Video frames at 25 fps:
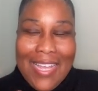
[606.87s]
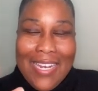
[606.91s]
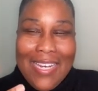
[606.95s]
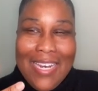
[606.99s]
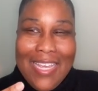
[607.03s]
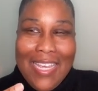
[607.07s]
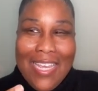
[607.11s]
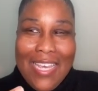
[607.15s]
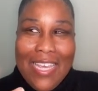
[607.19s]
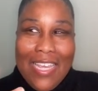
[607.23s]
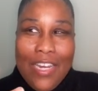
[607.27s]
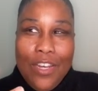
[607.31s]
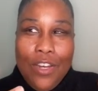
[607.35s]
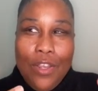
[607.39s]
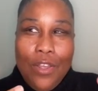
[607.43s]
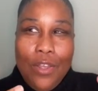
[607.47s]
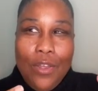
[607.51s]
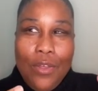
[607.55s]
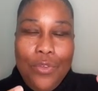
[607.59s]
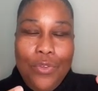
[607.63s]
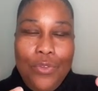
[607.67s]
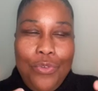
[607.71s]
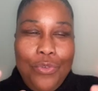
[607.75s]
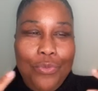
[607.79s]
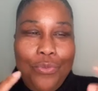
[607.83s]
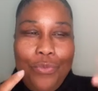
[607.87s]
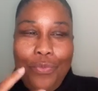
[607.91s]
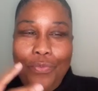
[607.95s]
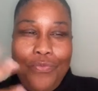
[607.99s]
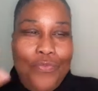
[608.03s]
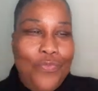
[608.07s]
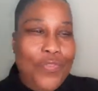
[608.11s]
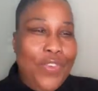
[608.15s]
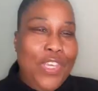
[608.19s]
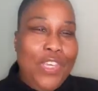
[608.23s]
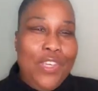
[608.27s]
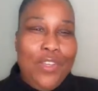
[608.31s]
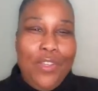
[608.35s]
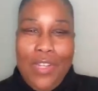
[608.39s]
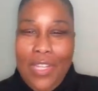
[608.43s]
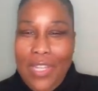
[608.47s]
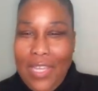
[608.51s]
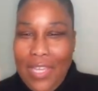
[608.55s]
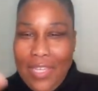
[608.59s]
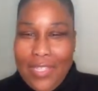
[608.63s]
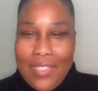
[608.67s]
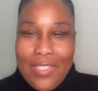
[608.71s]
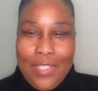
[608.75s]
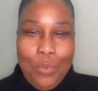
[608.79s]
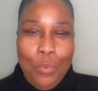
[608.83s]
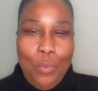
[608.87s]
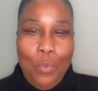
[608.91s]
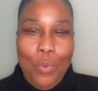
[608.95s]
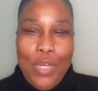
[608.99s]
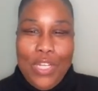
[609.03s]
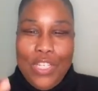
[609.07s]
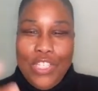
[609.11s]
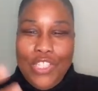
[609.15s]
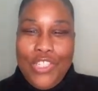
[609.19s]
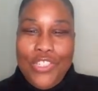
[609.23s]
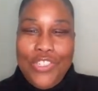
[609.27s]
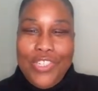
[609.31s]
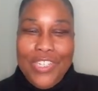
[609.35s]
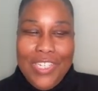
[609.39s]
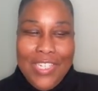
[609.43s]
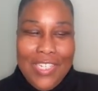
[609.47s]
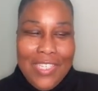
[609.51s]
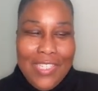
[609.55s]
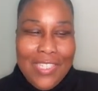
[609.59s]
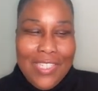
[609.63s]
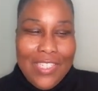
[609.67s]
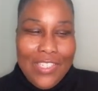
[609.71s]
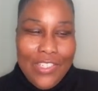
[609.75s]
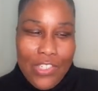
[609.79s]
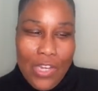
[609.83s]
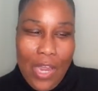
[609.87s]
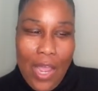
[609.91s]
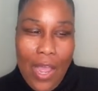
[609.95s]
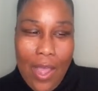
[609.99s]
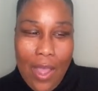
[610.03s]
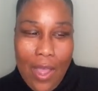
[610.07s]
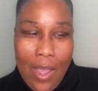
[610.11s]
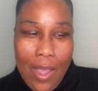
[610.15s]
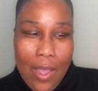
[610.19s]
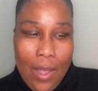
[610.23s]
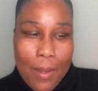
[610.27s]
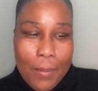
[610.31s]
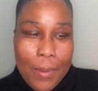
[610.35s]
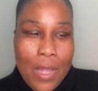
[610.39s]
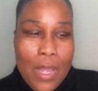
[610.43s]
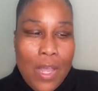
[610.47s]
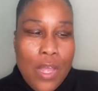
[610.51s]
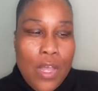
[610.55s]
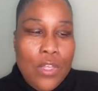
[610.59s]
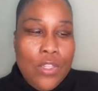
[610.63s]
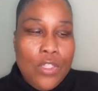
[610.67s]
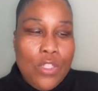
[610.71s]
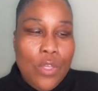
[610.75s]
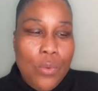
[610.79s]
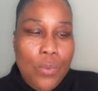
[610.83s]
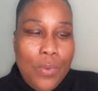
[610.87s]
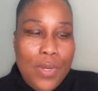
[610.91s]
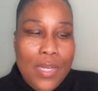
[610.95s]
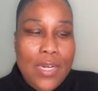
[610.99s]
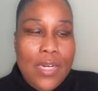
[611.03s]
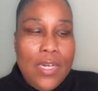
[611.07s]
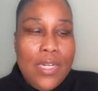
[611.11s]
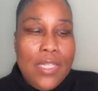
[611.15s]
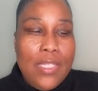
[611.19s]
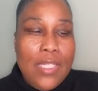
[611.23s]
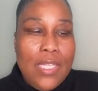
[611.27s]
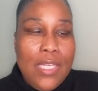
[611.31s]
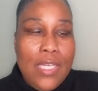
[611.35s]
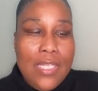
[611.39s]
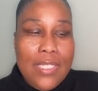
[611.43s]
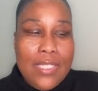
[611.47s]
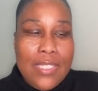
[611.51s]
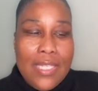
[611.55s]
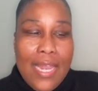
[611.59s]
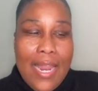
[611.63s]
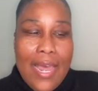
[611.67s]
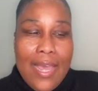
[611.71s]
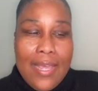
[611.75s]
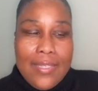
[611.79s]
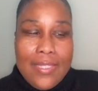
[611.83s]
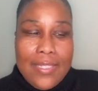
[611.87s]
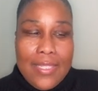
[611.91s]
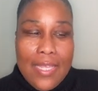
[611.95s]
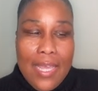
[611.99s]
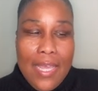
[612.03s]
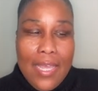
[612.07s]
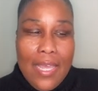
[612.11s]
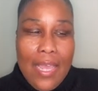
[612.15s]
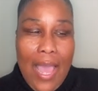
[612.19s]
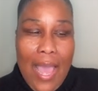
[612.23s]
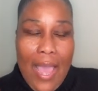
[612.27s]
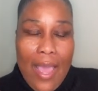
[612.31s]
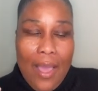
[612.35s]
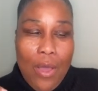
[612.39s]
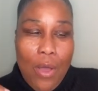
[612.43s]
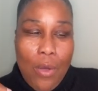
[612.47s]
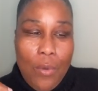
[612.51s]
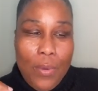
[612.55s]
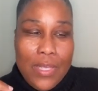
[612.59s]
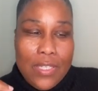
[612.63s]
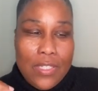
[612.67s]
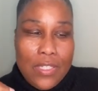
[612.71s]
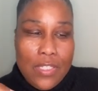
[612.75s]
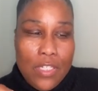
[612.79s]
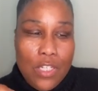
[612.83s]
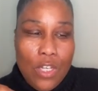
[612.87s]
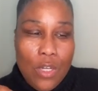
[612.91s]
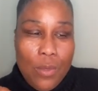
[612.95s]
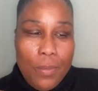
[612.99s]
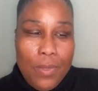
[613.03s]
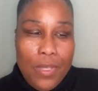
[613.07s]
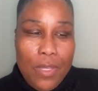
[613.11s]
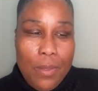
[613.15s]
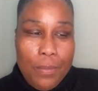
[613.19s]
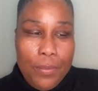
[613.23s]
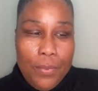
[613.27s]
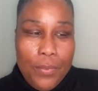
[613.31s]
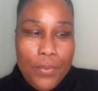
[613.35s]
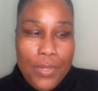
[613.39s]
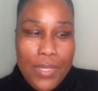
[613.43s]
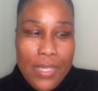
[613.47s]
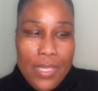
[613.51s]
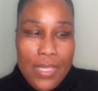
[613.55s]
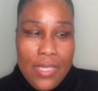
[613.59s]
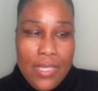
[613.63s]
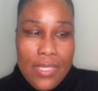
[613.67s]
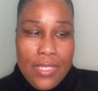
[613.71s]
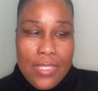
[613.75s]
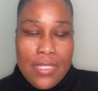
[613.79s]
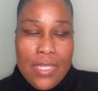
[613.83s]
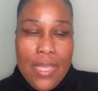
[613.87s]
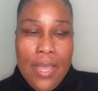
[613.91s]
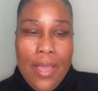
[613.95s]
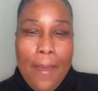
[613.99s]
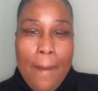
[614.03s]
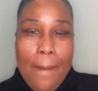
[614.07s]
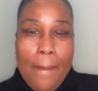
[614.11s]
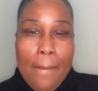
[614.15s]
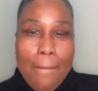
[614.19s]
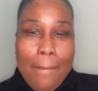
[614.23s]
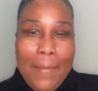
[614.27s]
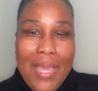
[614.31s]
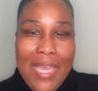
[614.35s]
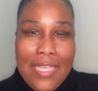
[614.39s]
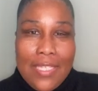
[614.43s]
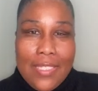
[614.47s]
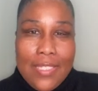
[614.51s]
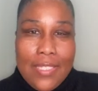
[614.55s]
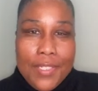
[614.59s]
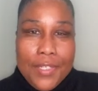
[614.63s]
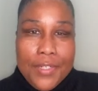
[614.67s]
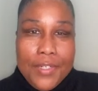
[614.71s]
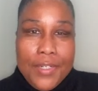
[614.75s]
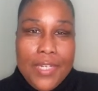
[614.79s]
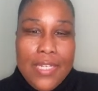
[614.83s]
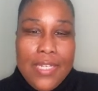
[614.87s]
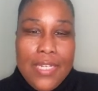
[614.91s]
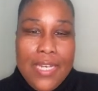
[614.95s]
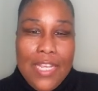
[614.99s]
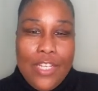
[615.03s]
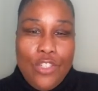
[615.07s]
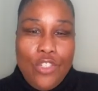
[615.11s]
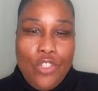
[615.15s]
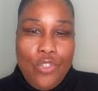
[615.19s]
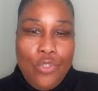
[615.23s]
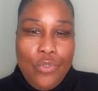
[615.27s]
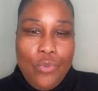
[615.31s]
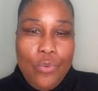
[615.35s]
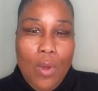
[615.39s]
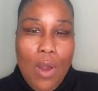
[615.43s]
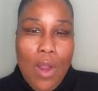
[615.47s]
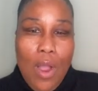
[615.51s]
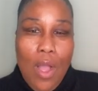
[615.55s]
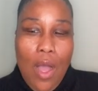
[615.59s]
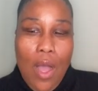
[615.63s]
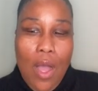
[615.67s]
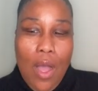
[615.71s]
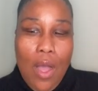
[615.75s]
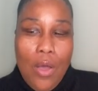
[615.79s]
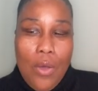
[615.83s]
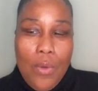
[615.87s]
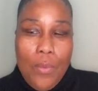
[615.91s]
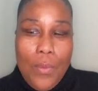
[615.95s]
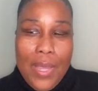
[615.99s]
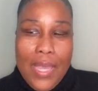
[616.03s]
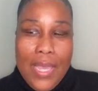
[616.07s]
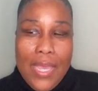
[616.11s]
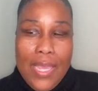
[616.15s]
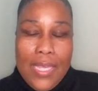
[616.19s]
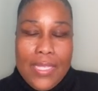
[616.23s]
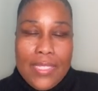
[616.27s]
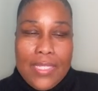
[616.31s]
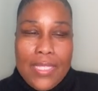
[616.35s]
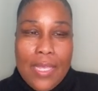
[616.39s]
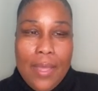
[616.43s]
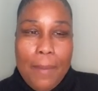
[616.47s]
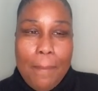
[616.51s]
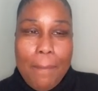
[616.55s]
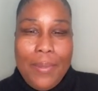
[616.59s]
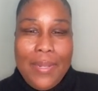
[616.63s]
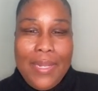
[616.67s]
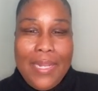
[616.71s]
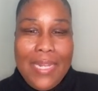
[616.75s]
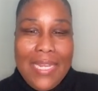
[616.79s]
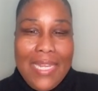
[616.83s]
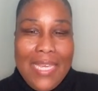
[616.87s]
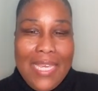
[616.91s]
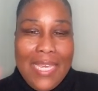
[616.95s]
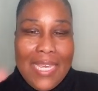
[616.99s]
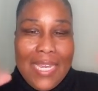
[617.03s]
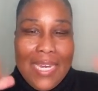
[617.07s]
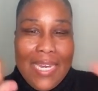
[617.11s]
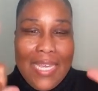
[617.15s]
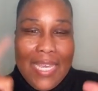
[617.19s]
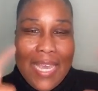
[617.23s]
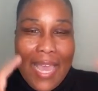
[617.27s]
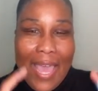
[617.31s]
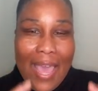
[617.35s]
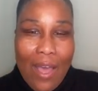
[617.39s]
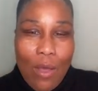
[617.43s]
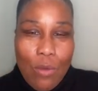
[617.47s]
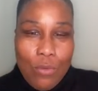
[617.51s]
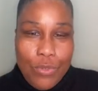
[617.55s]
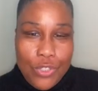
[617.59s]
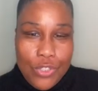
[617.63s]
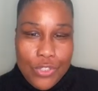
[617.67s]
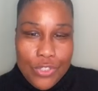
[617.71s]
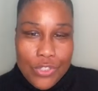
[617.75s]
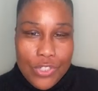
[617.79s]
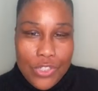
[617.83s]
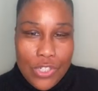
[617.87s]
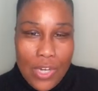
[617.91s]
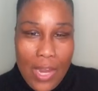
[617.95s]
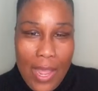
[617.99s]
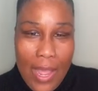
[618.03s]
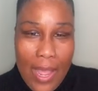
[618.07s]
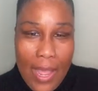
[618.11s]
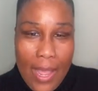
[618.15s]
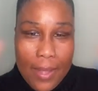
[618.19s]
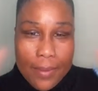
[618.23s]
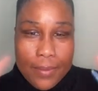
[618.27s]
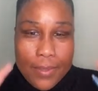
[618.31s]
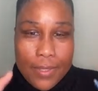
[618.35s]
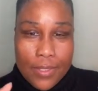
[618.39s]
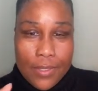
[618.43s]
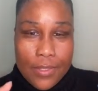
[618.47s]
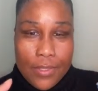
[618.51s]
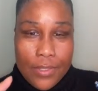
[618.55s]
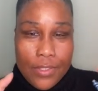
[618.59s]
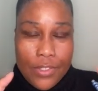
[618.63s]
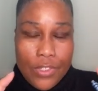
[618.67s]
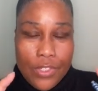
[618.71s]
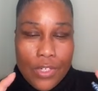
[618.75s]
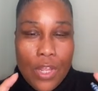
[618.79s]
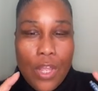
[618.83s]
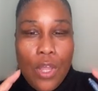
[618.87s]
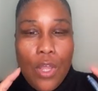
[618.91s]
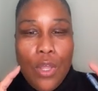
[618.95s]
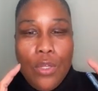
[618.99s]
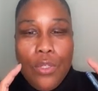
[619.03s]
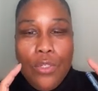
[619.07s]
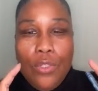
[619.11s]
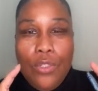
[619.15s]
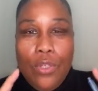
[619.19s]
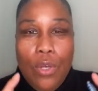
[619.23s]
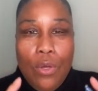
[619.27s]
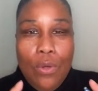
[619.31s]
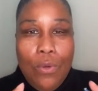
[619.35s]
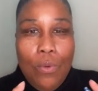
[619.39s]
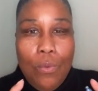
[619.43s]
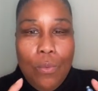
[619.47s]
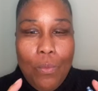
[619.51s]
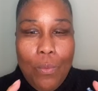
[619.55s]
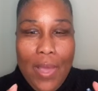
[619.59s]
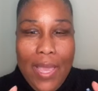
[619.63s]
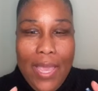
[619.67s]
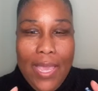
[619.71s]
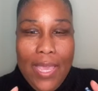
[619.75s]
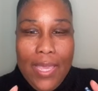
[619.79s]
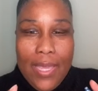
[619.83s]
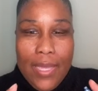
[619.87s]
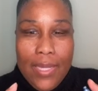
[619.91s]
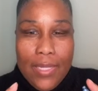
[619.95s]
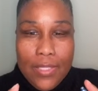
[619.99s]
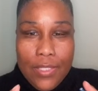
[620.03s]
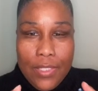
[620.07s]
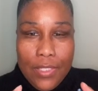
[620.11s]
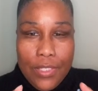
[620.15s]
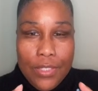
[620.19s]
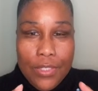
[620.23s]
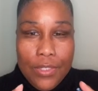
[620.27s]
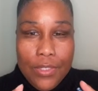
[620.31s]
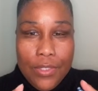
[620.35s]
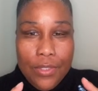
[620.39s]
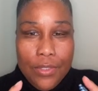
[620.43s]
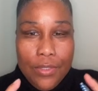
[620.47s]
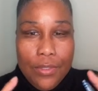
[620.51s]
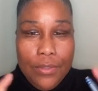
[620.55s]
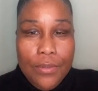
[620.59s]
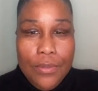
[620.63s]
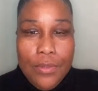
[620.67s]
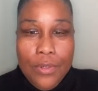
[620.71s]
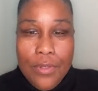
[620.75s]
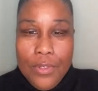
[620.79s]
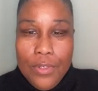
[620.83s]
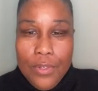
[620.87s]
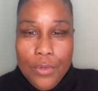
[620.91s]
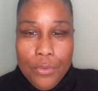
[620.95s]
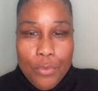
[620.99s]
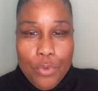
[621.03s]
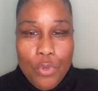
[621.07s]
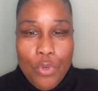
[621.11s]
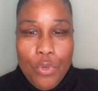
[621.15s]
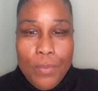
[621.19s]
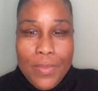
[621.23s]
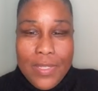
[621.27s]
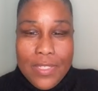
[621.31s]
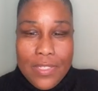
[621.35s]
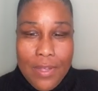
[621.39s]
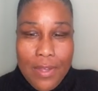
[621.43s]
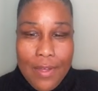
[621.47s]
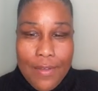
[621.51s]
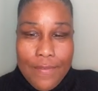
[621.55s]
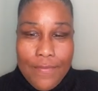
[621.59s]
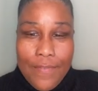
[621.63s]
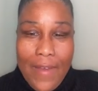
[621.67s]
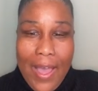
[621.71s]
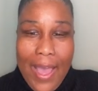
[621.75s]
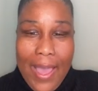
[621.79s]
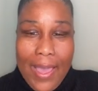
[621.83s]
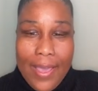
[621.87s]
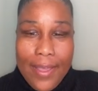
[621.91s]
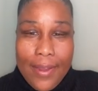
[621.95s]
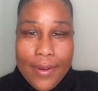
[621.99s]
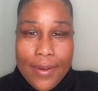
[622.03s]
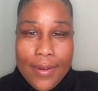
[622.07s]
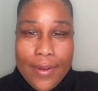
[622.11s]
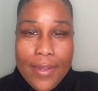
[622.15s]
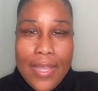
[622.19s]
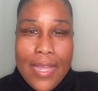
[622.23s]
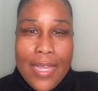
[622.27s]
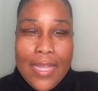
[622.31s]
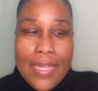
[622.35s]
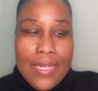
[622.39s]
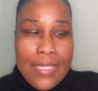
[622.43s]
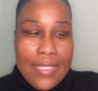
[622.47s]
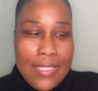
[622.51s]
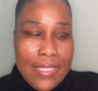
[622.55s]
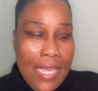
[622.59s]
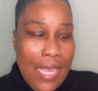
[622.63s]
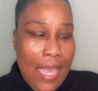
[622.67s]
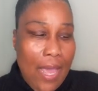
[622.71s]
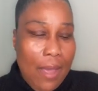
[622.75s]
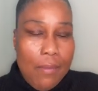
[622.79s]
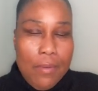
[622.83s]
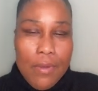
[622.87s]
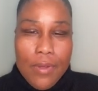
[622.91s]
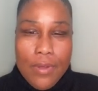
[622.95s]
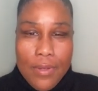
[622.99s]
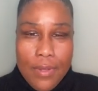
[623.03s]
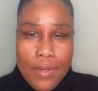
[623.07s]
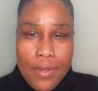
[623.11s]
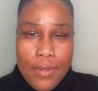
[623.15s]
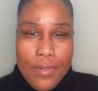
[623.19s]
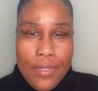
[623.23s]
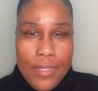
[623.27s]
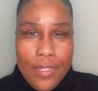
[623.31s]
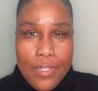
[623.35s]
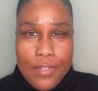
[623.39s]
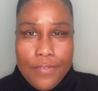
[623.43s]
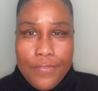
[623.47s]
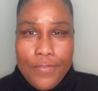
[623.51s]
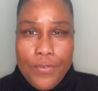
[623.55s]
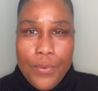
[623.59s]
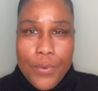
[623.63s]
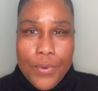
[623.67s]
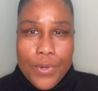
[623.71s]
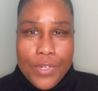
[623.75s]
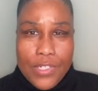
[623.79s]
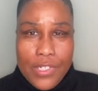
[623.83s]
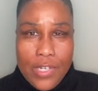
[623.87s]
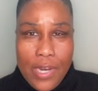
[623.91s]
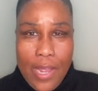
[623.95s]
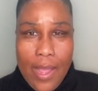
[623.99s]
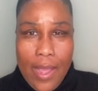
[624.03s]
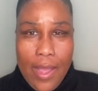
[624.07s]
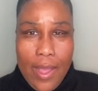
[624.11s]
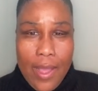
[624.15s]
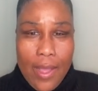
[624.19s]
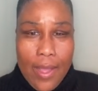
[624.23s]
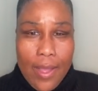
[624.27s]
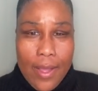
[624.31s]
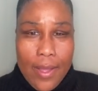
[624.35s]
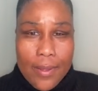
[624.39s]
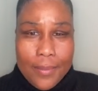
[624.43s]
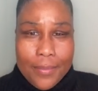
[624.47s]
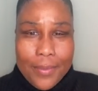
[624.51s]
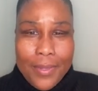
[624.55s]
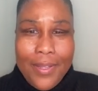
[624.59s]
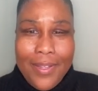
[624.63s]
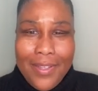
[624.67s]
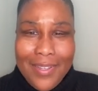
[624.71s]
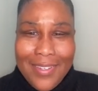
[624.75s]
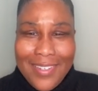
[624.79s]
And then you feel it once you're in the job. So one of the things that I always tell people is make certain that you are always planning out your job search. Don't wait until the room is on fire to say, I'm going to go look for a job.